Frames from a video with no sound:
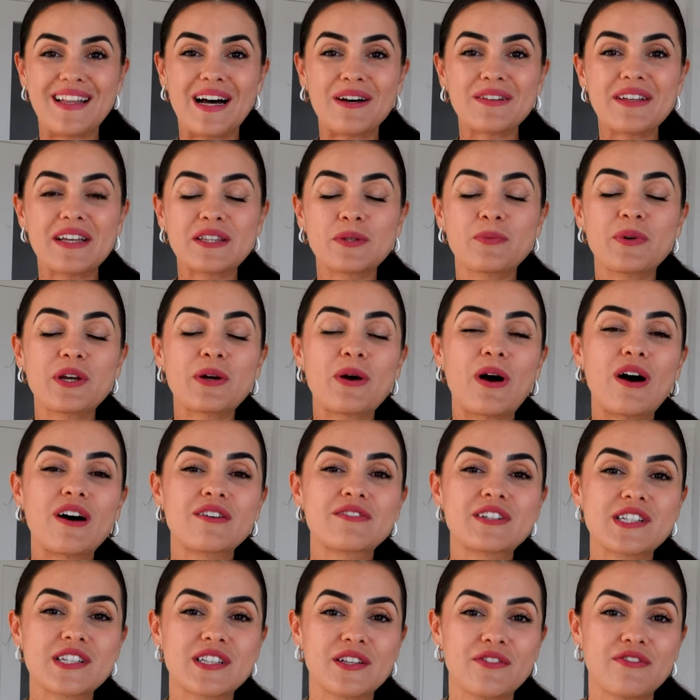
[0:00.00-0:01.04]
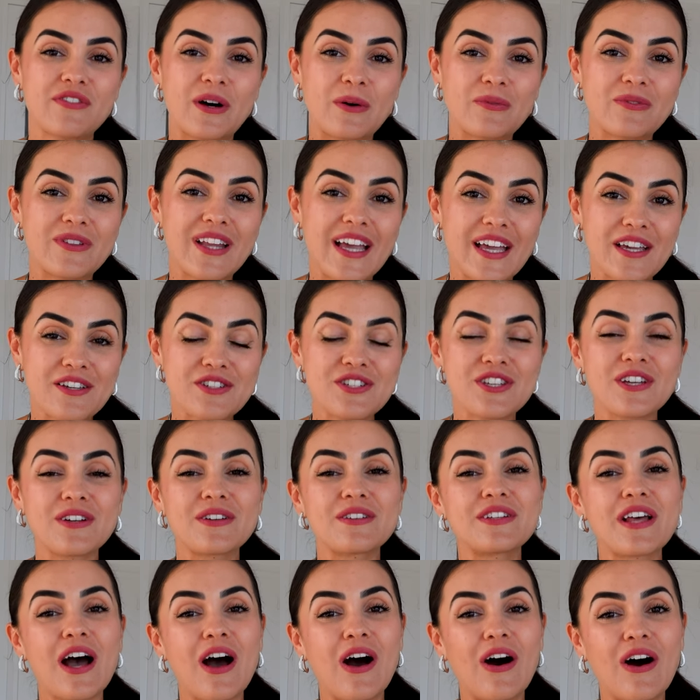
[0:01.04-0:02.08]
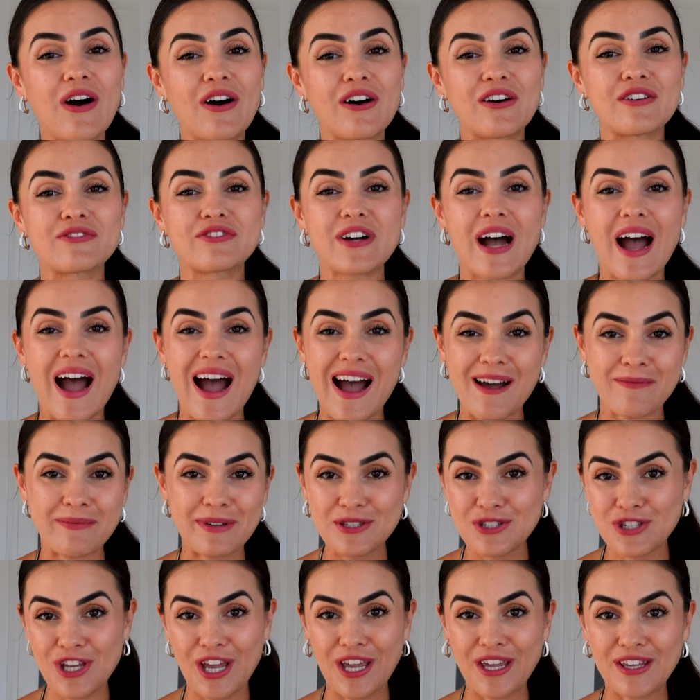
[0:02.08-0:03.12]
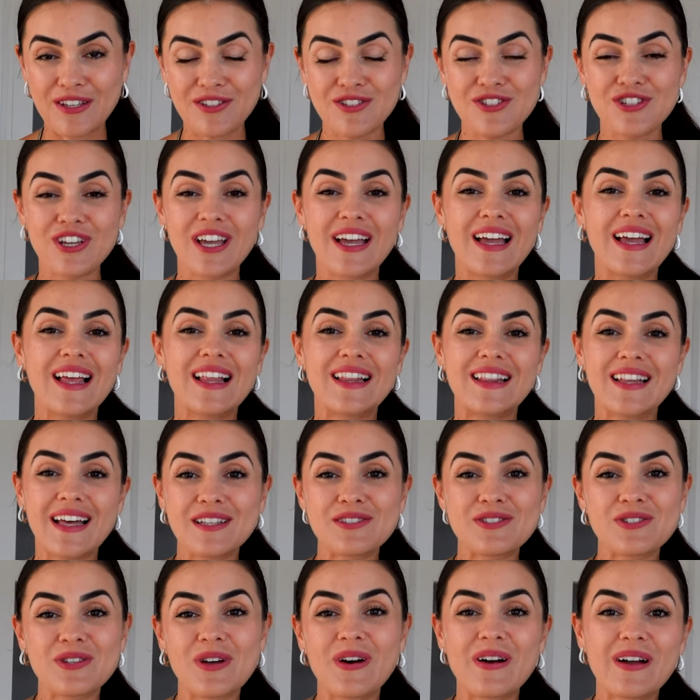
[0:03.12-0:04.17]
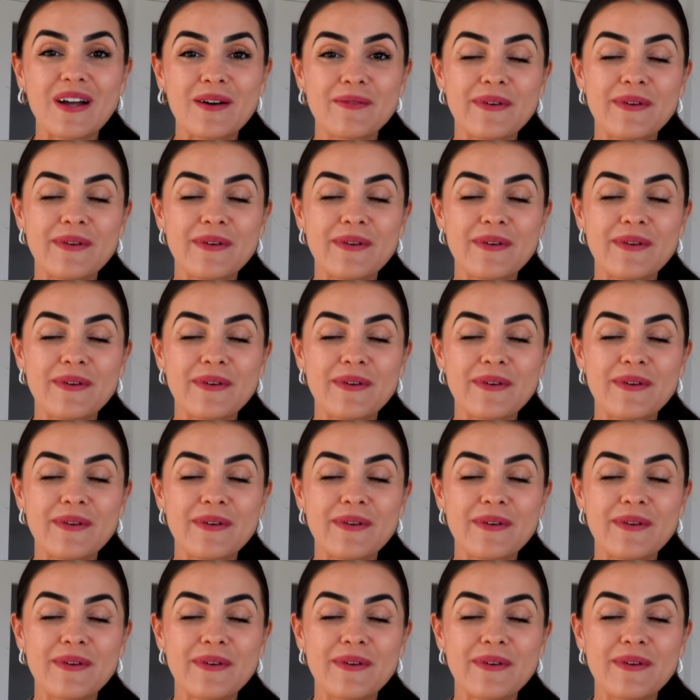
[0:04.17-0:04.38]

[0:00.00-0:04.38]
Now that we covered the foundation of habit change, let's talk